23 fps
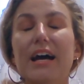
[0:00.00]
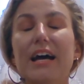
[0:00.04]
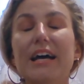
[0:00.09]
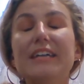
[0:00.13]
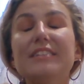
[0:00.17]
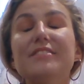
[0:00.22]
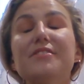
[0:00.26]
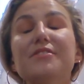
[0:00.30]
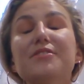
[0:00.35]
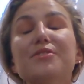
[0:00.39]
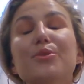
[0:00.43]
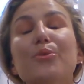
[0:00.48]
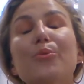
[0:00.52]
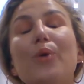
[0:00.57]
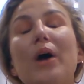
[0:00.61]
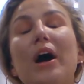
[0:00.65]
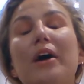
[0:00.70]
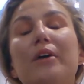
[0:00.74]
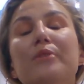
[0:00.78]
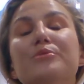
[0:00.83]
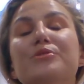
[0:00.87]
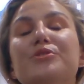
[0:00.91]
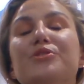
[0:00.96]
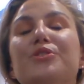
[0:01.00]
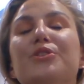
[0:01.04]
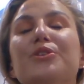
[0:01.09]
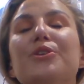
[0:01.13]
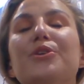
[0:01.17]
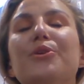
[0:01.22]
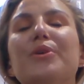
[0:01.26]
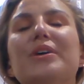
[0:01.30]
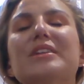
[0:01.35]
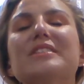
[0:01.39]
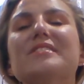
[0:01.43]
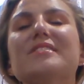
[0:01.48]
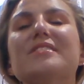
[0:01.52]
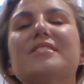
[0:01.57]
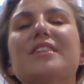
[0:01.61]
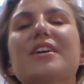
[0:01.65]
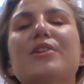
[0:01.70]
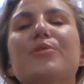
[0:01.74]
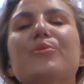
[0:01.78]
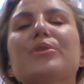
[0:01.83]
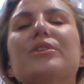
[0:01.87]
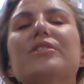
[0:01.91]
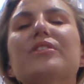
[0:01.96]
and surrounds you in
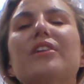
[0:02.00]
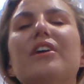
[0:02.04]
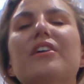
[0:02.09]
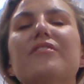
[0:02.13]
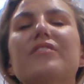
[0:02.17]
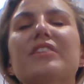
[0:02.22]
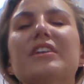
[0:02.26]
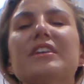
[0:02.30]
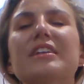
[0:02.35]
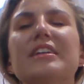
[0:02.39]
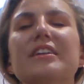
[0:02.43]
sacred, loving,